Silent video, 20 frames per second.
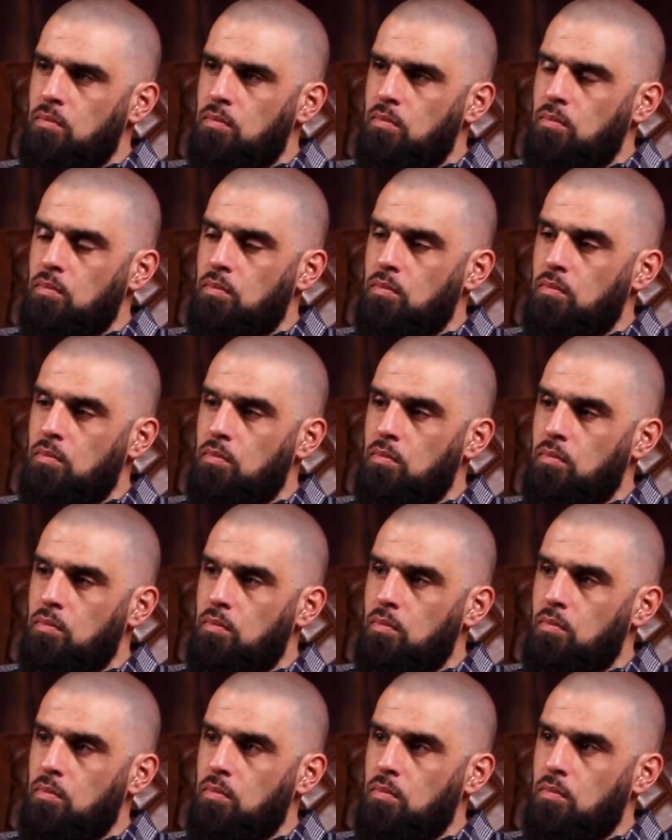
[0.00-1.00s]

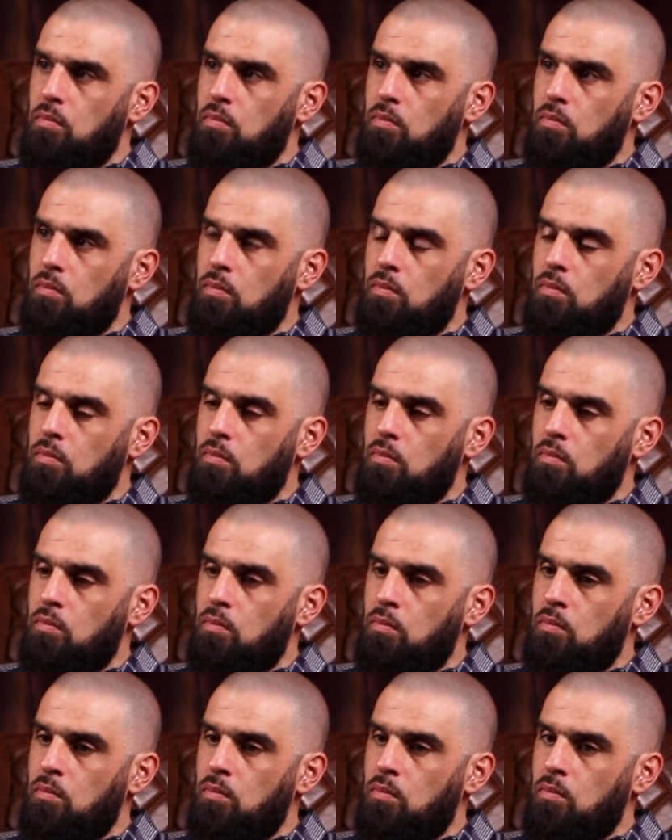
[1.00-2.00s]

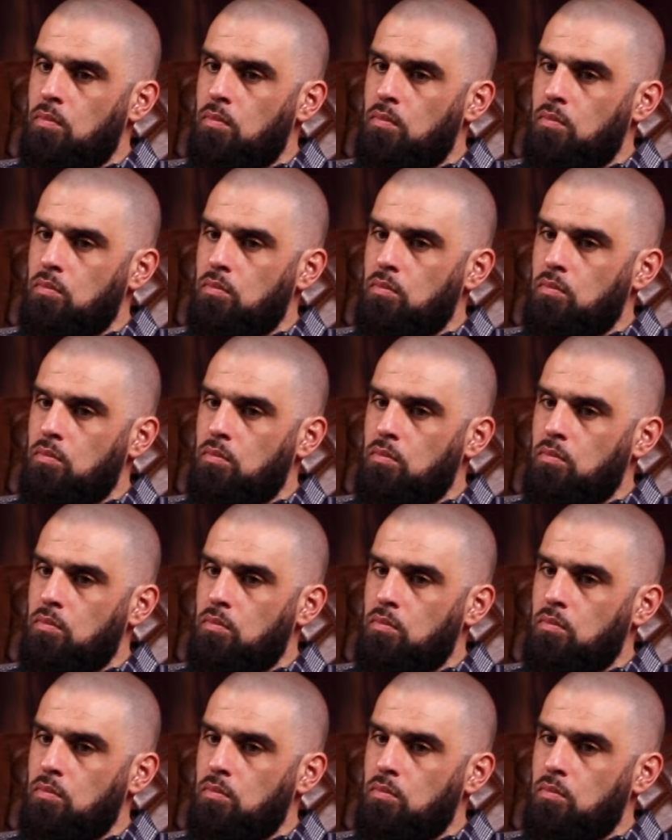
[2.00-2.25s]
[no speech]